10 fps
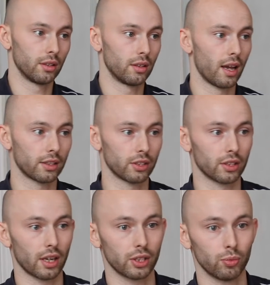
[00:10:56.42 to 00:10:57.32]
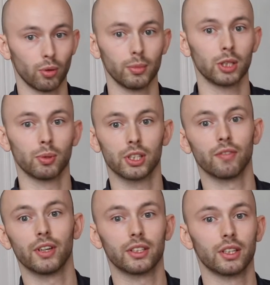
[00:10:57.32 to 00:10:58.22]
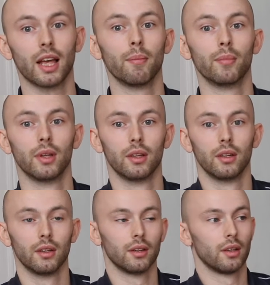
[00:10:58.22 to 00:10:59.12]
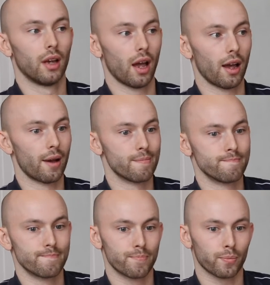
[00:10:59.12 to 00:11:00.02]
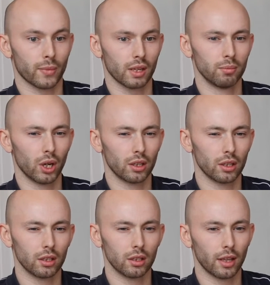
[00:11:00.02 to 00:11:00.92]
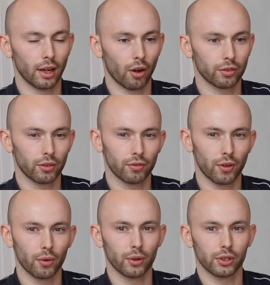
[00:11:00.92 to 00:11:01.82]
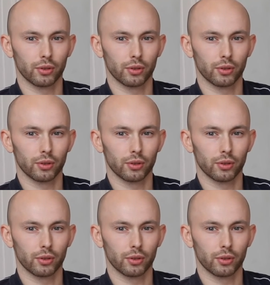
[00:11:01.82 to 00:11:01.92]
exercises will be specific to them. But they often focus